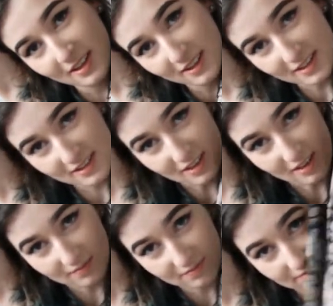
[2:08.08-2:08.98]
This
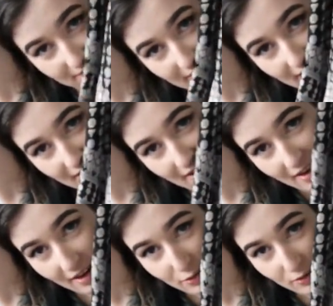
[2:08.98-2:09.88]
skirt,
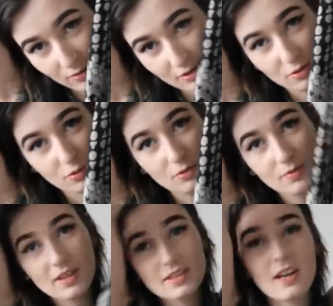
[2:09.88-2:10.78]
I thought it was cool.
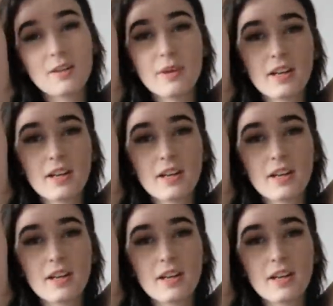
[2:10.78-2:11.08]
It's kind of my